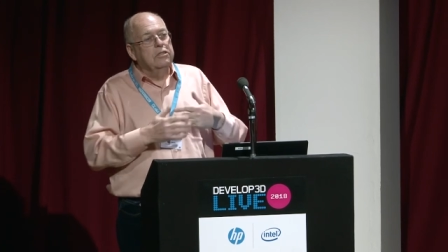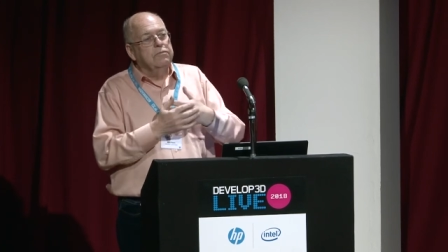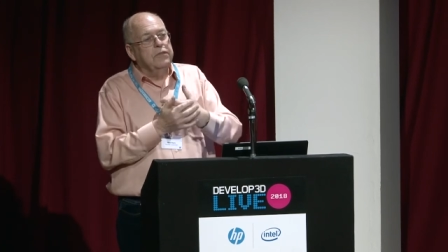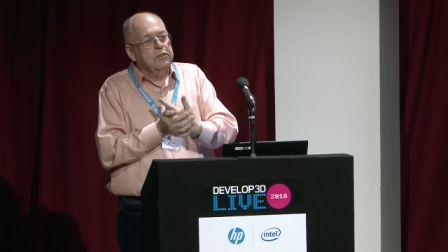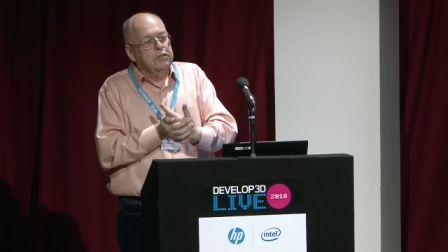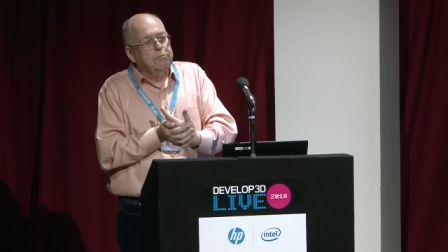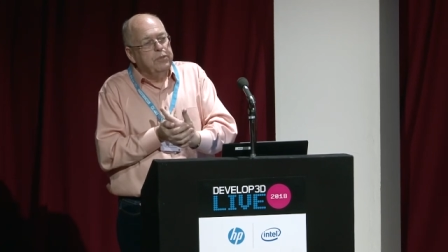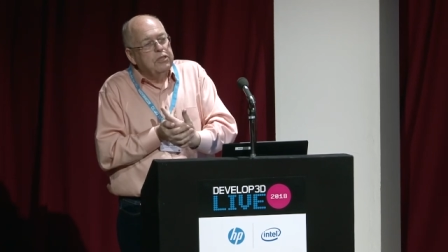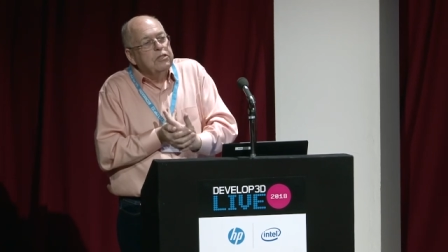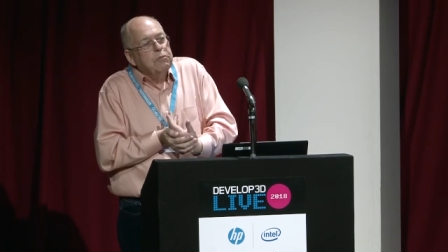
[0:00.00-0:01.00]
that to
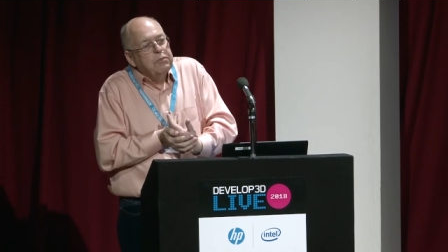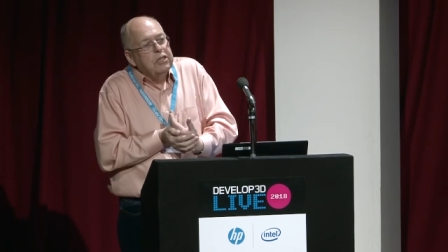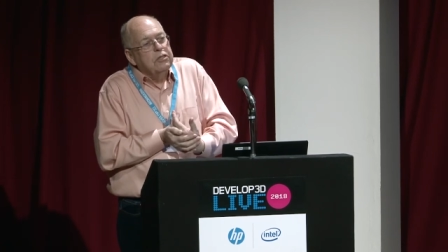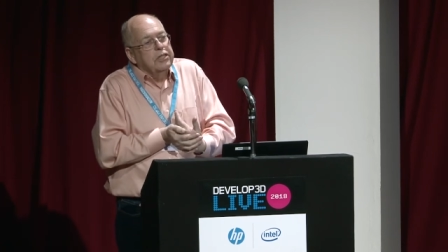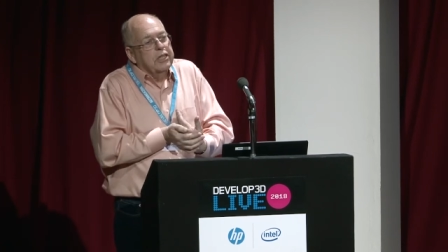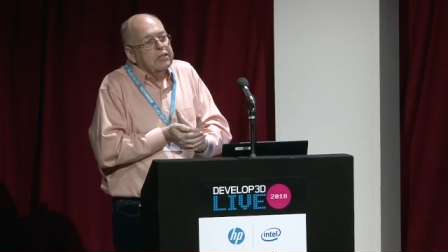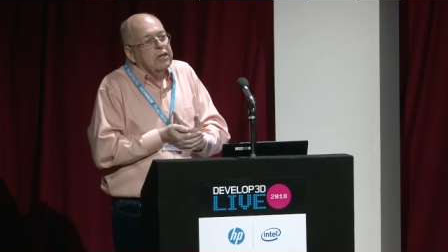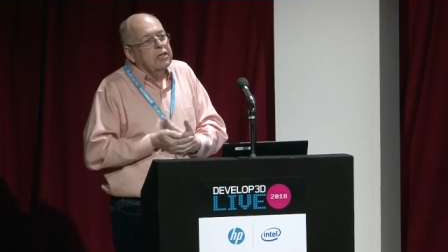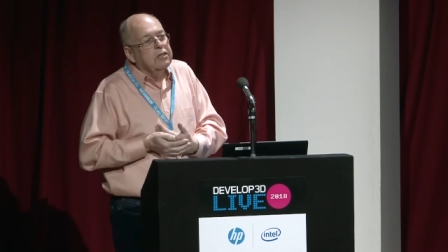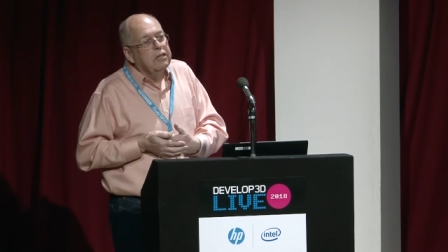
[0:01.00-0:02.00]
build a building,
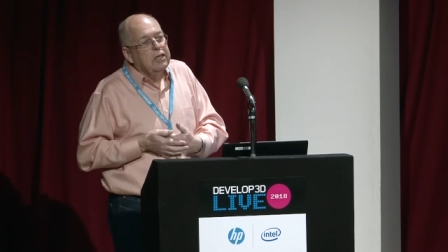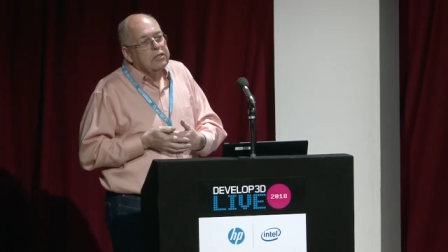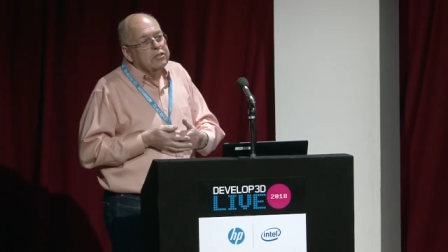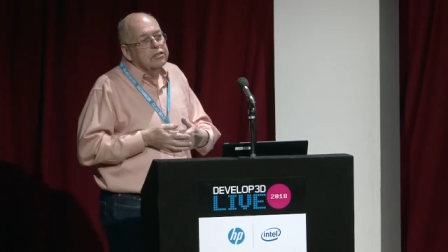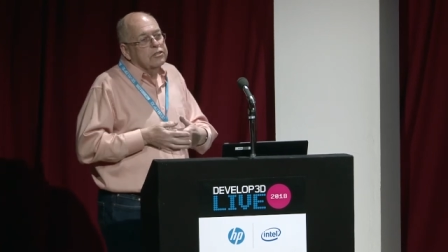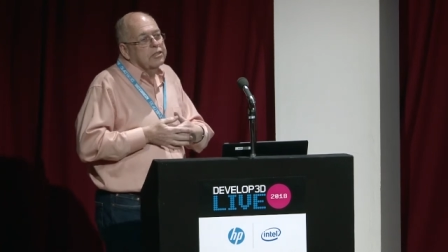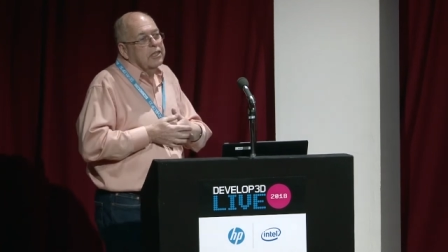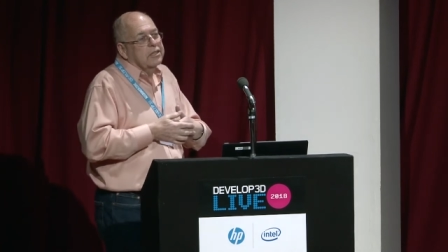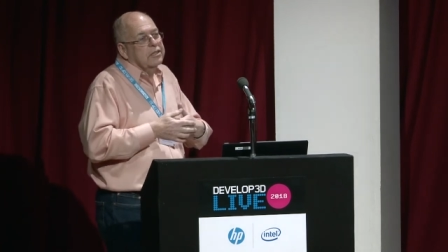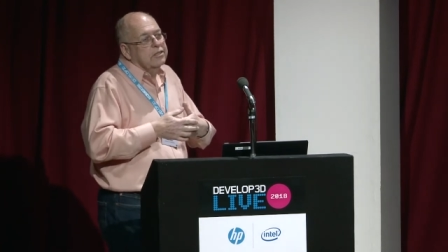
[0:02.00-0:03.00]
since
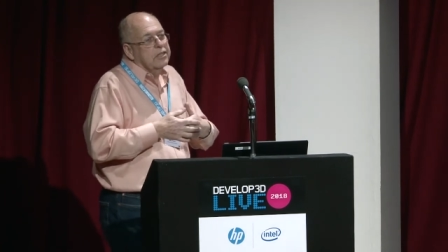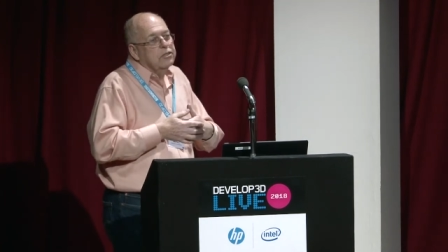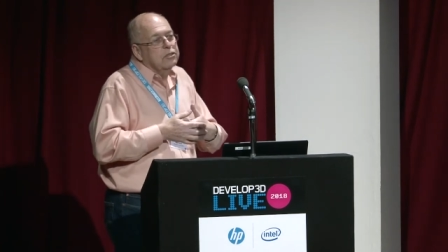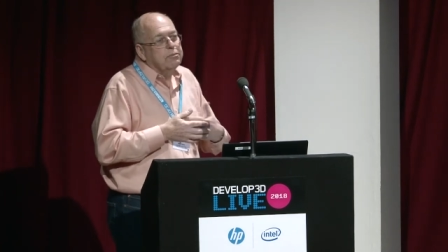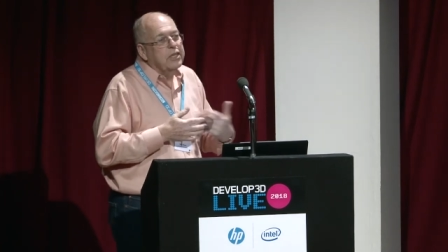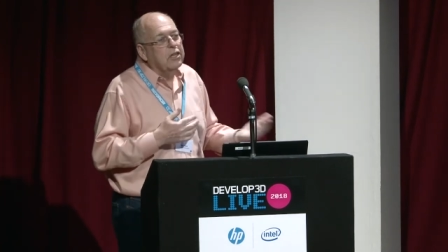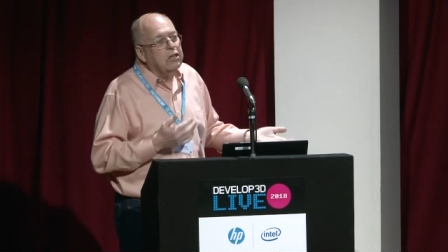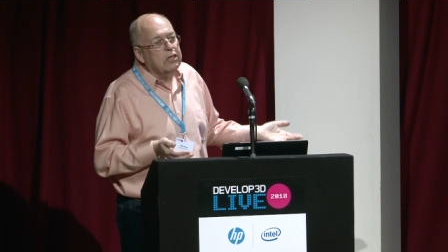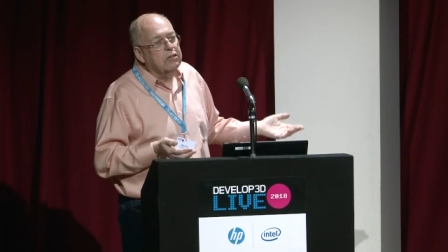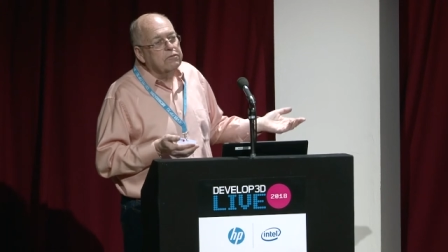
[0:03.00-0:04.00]
there tend to be a
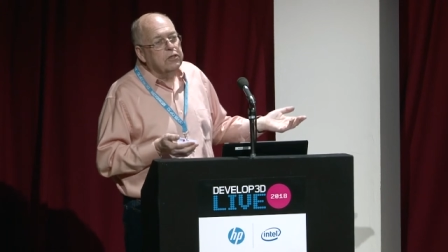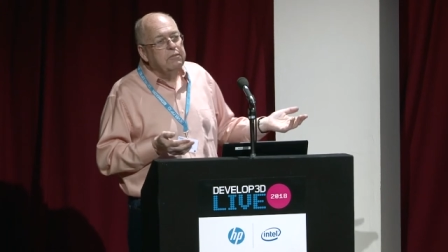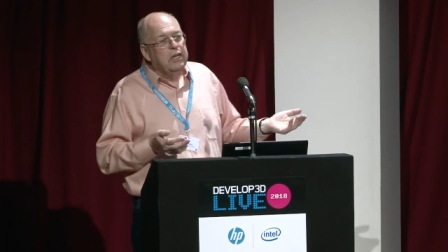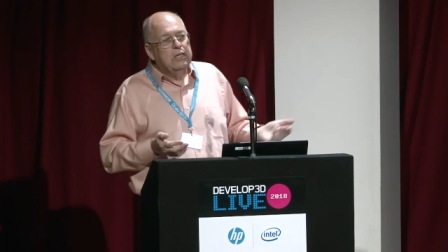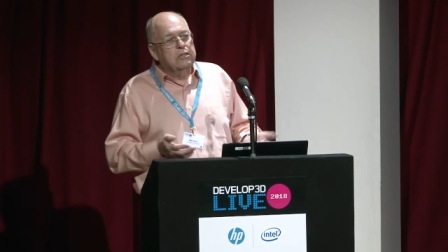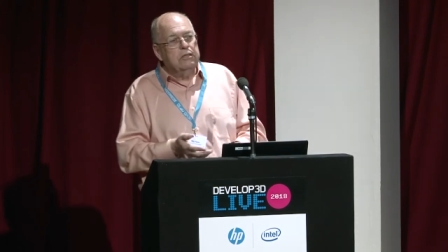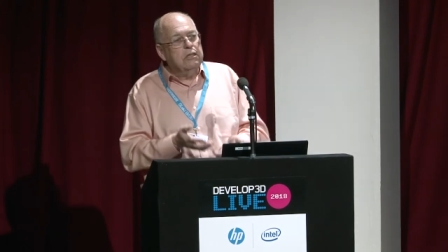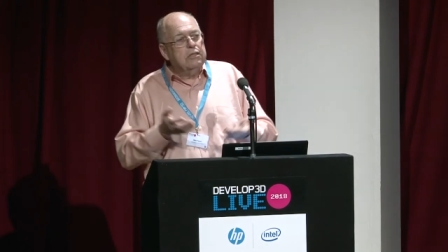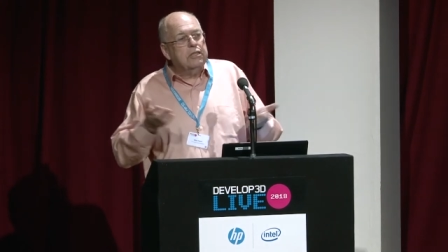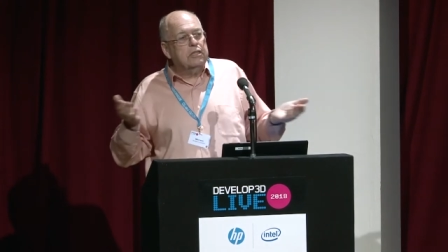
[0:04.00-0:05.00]
lot of them, it's
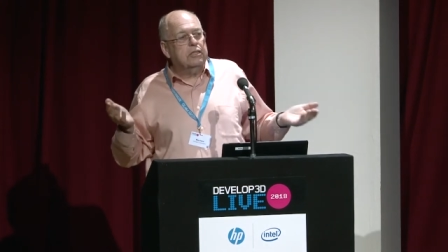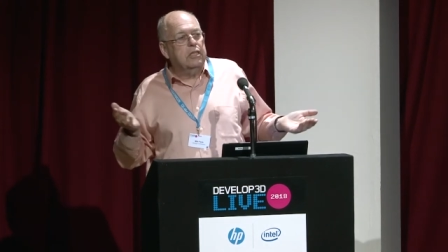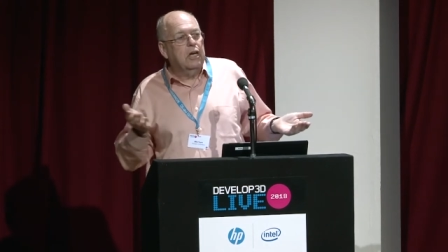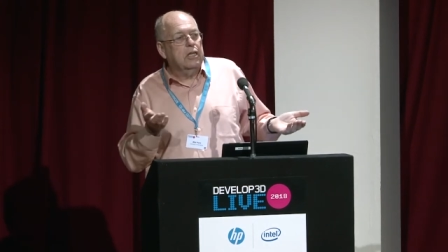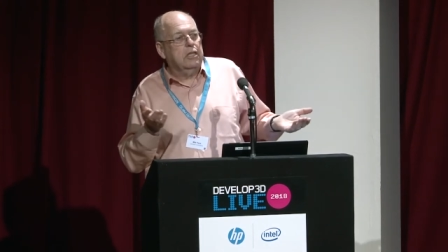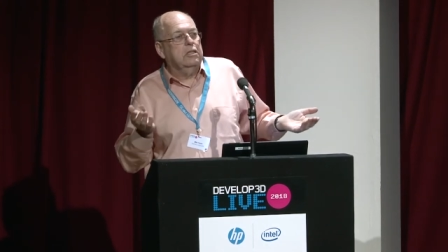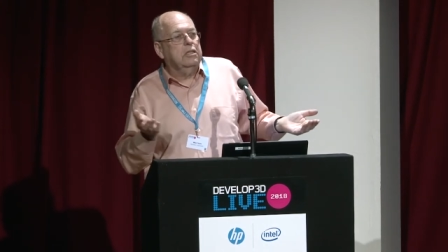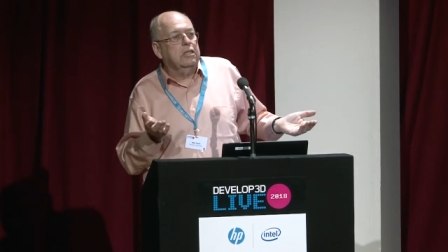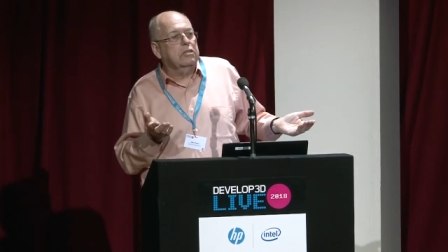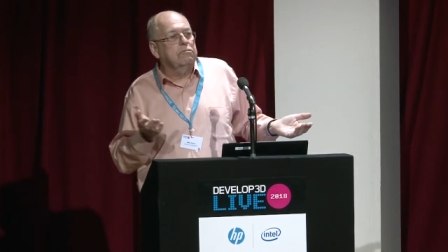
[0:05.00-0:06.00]
not just an
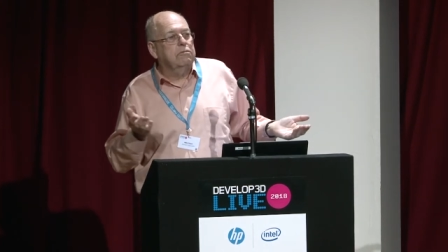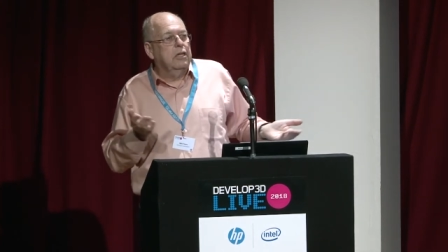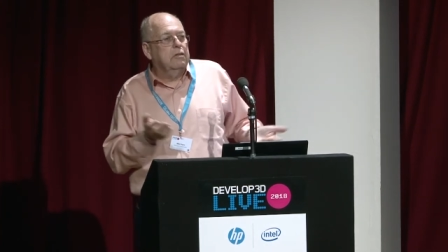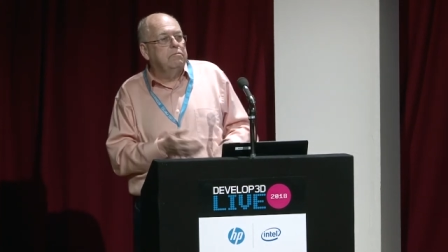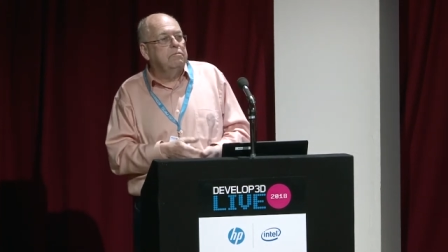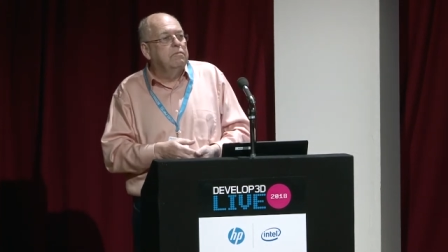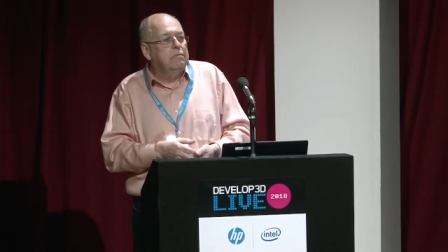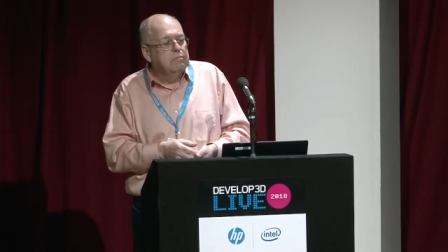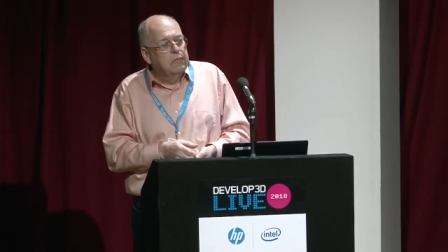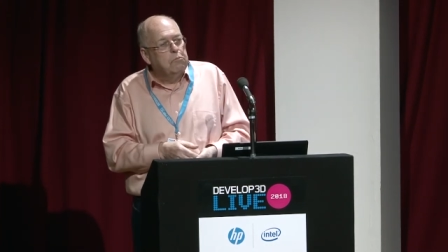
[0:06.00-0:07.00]
architect's
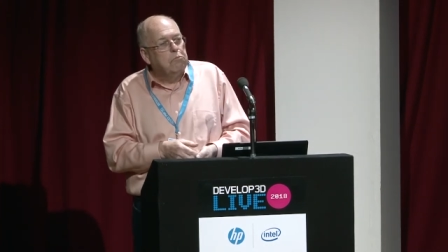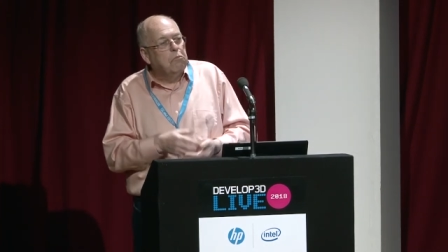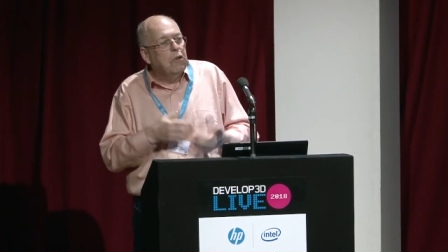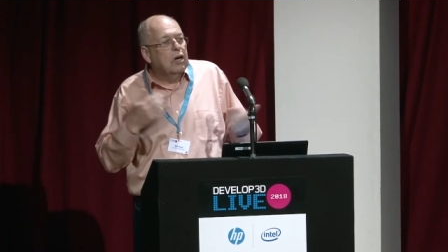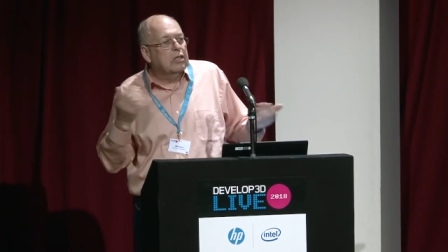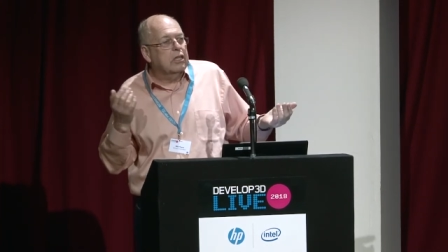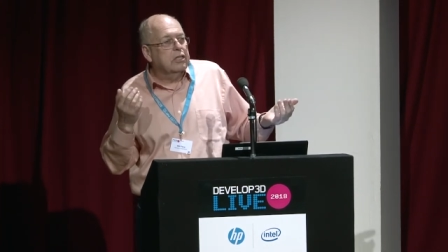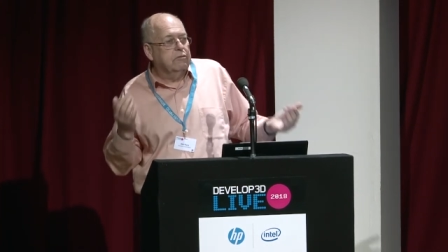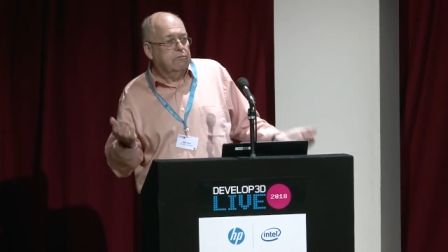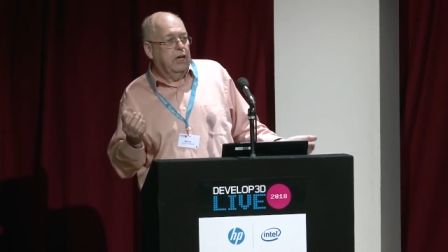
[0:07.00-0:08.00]
model
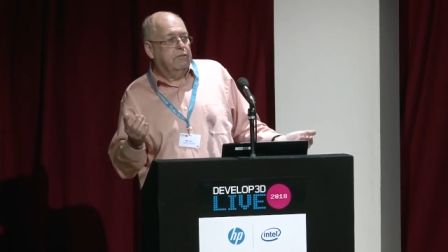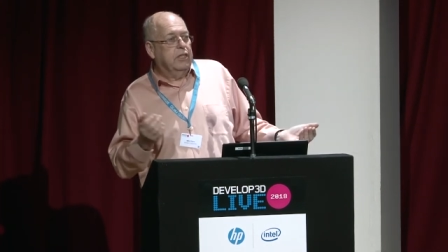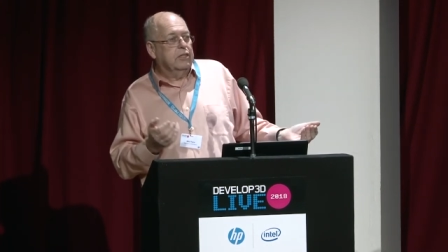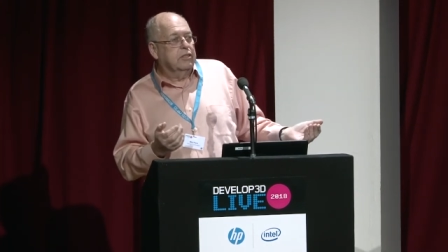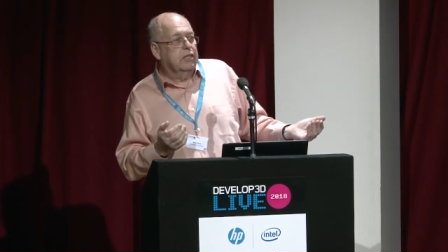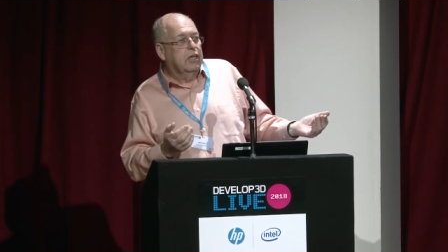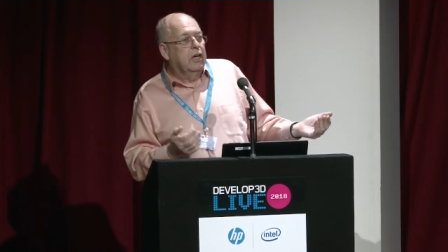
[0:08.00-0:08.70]
in Revit.